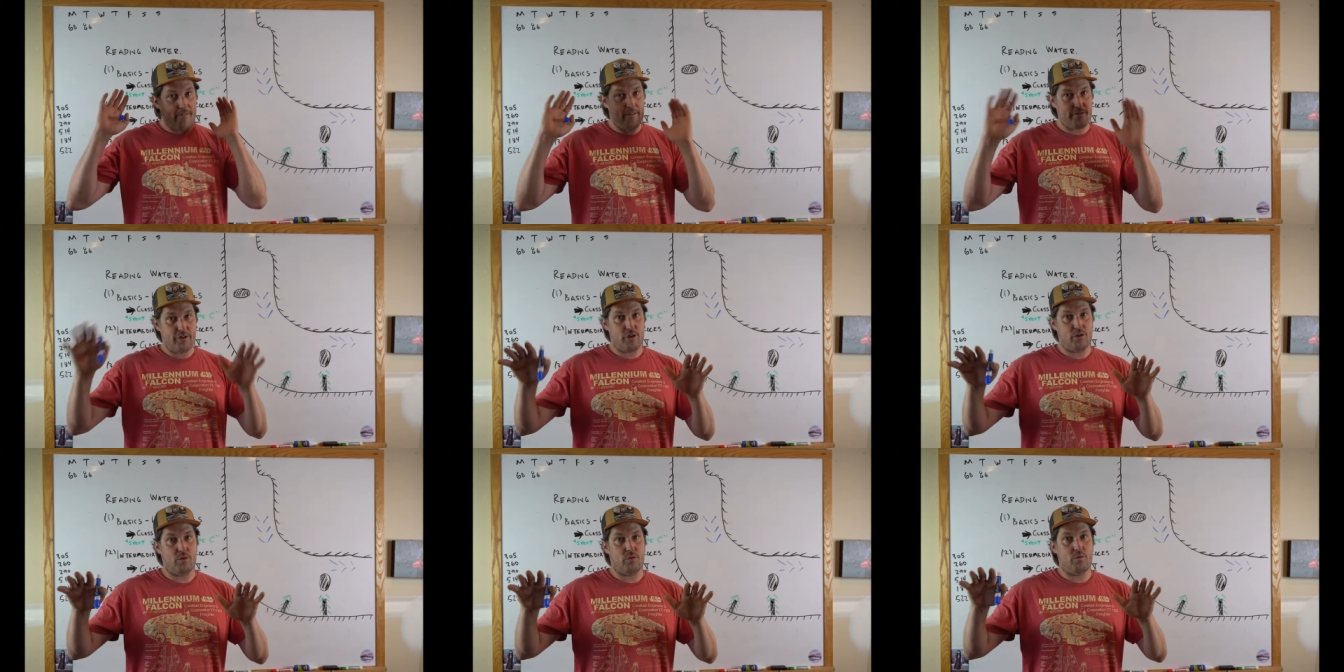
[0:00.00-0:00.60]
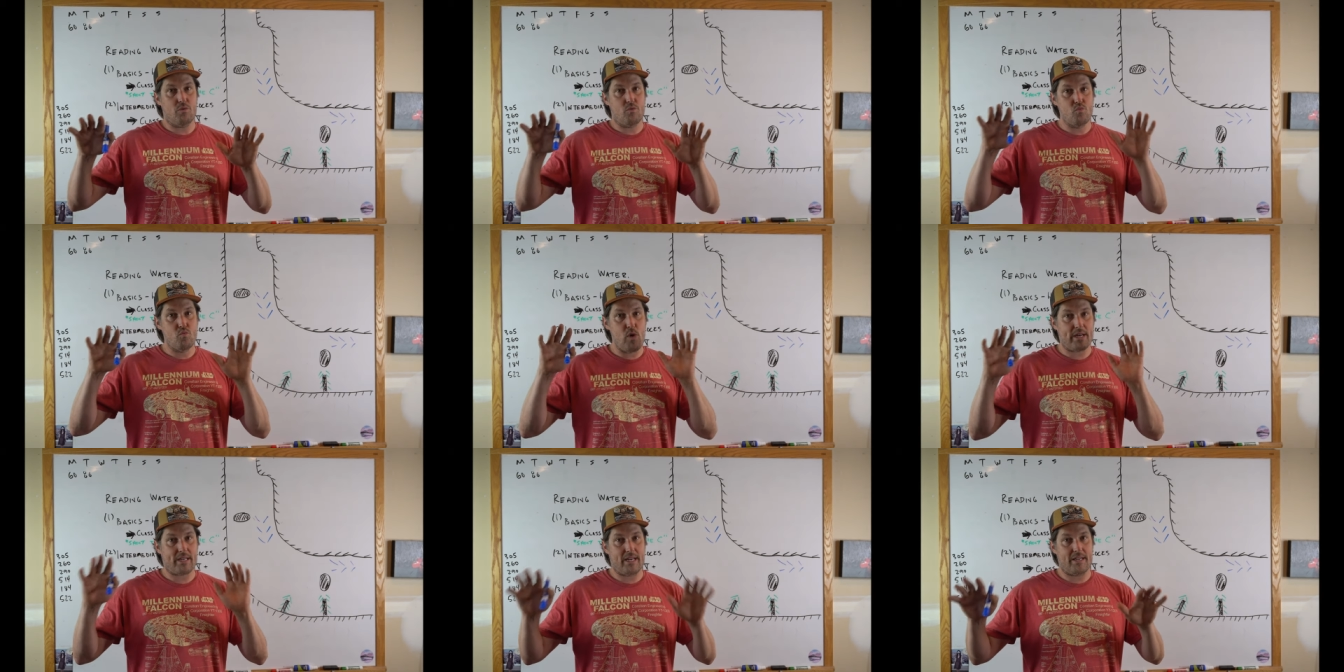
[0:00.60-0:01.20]
of you,
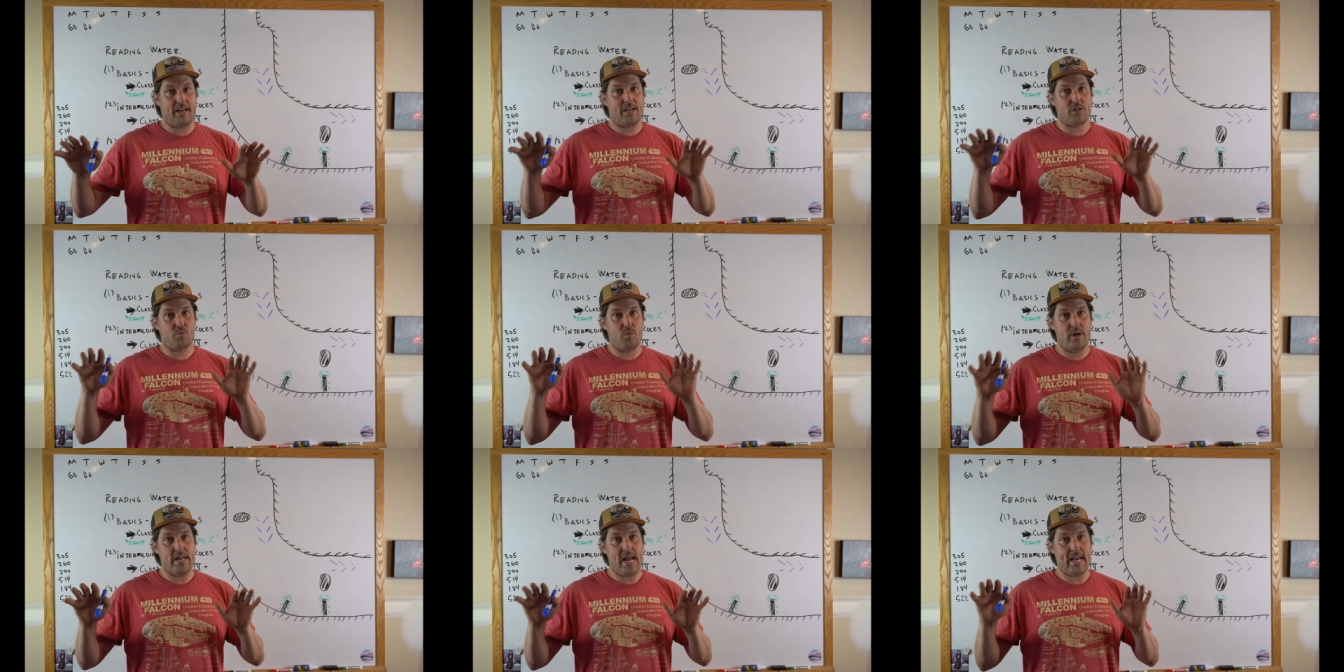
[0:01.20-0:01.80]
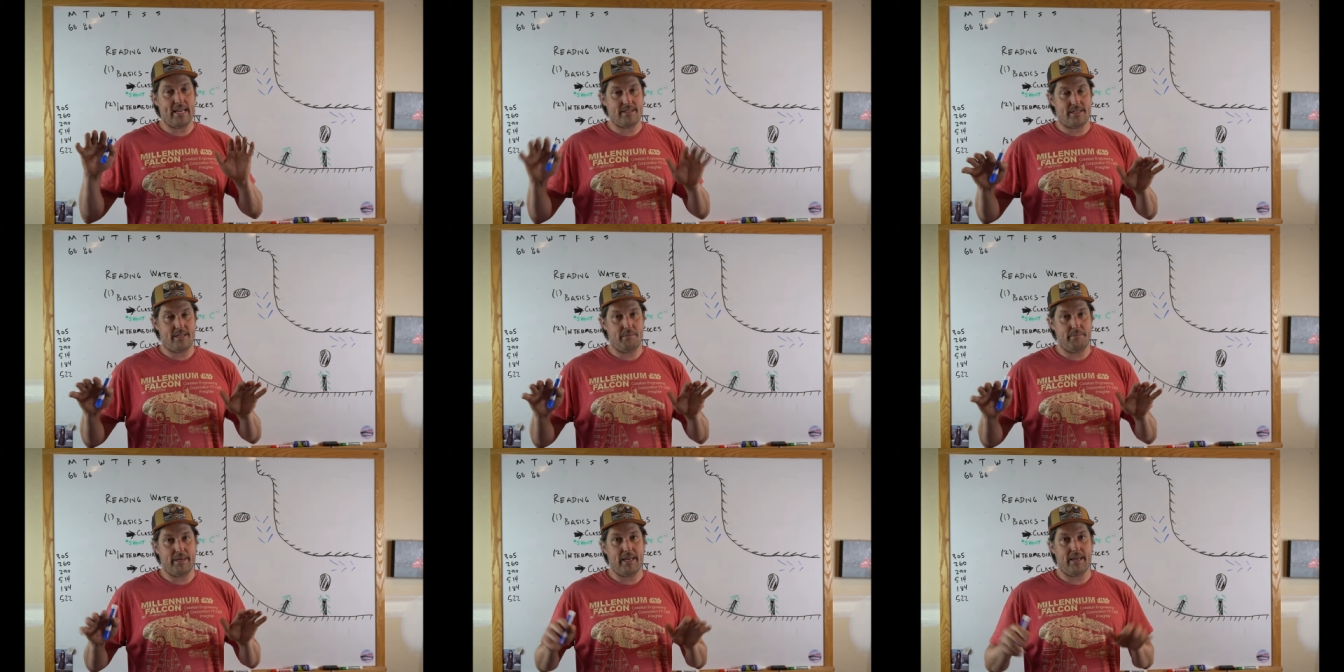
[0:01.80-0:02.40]
recognize where an eddy is
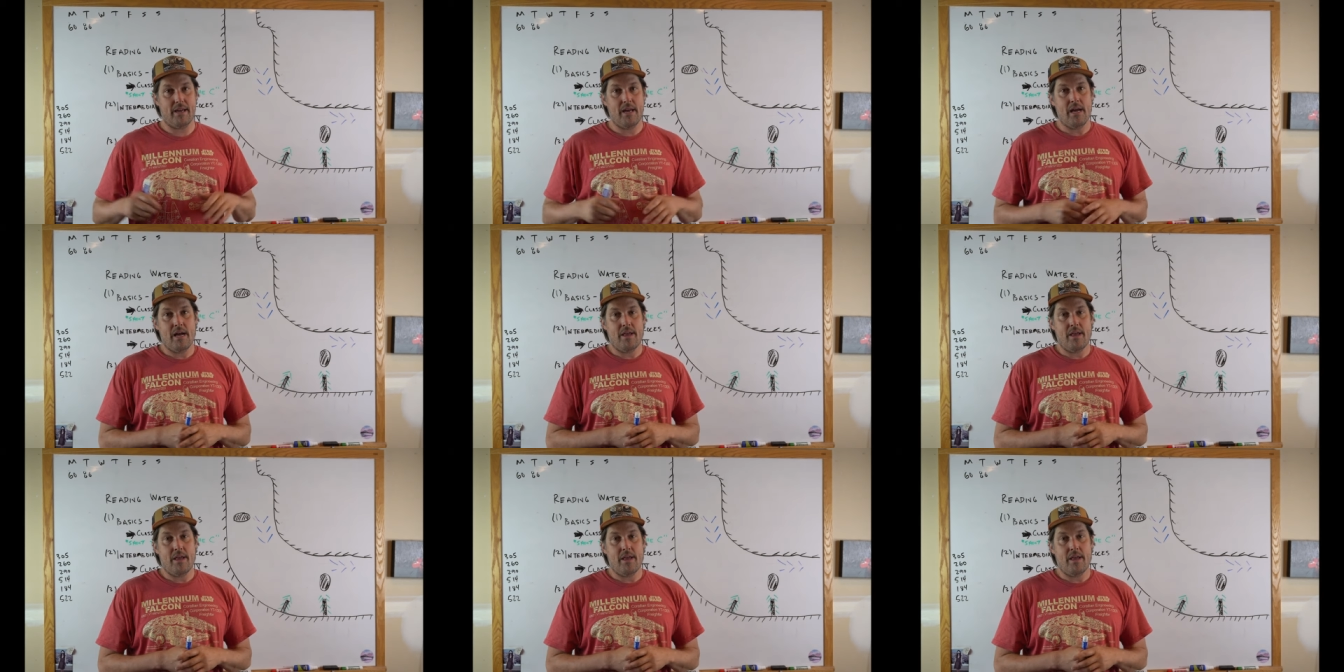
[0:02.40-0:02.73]
going to be.